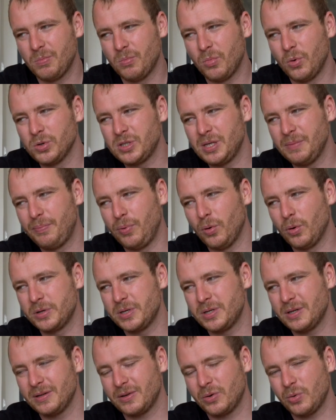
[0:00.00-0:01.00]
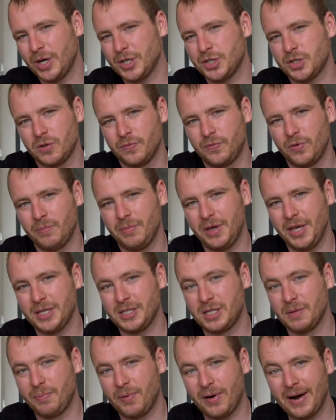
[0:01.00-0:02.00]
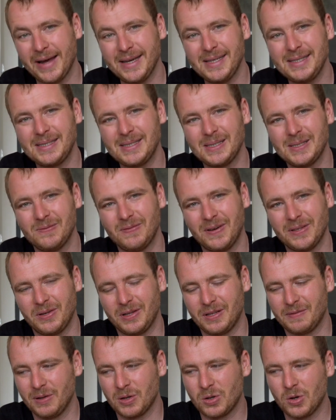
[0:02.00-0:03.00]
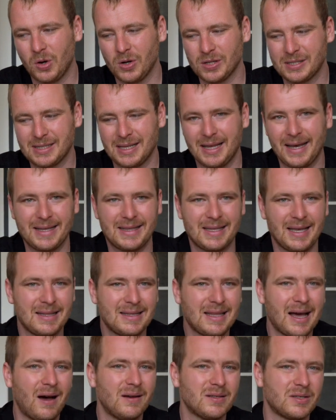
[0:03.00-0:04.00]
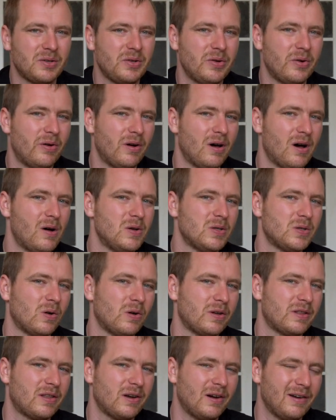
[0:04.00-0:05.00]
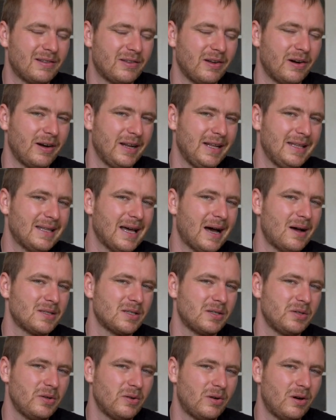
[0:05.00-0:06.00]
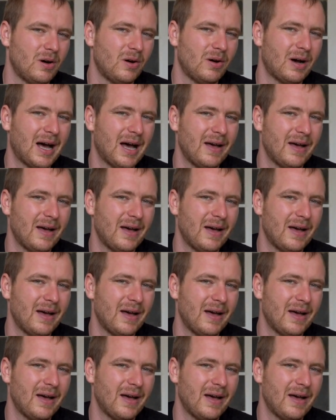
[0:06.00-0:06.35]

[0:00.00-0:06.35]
the most important question for me is the price, whether it will cost like 10,000 euros or 13,000 euro.